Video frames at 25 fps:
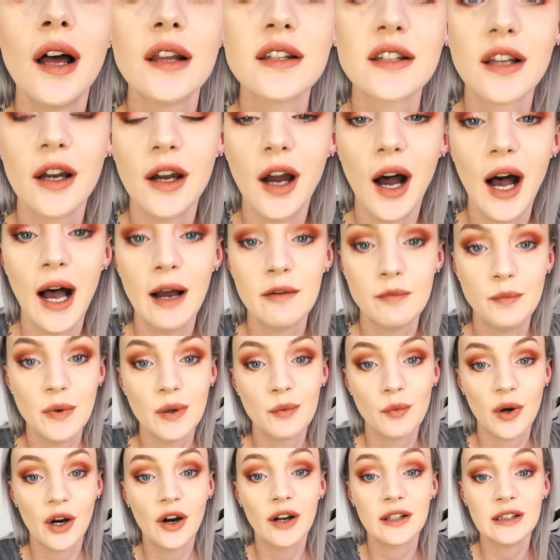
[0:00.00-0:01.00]
So I've
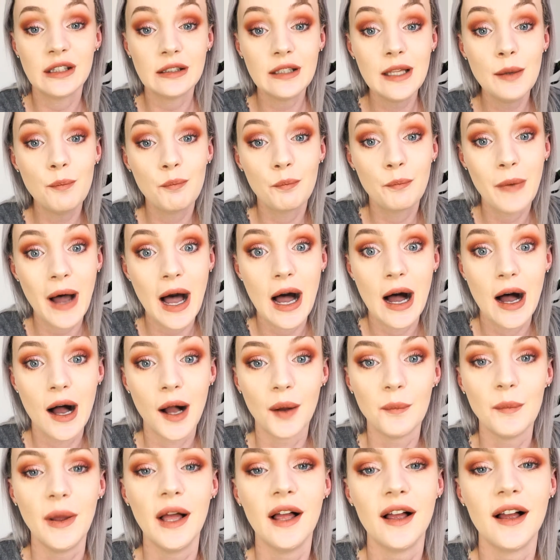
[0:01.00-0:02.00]
been wearing lip
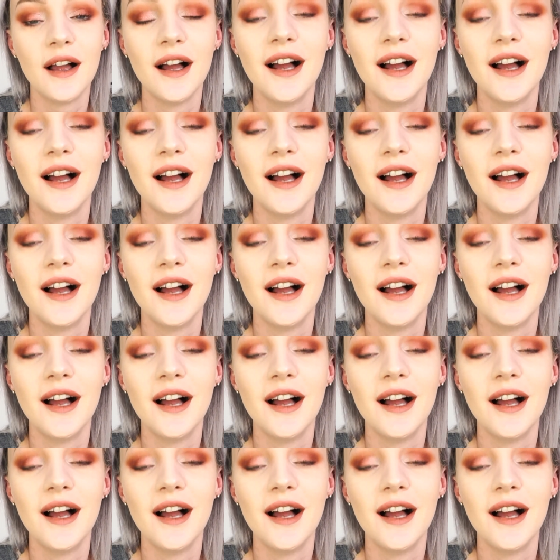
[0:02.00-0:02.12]
balm.